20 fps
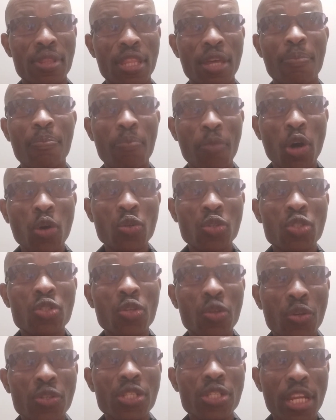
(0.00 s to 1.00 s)
The most
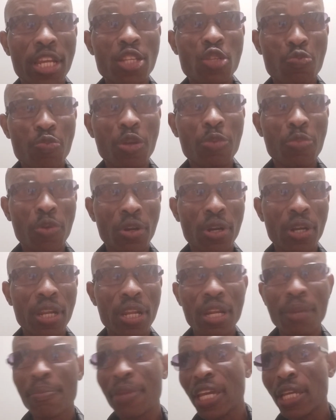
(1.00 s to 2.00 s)
useless people
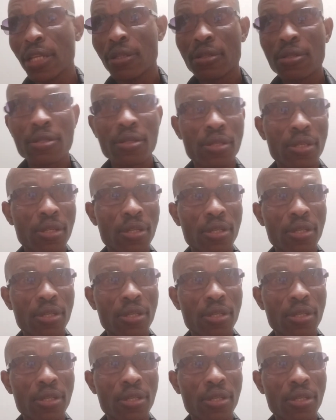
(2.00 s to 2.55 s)
remained.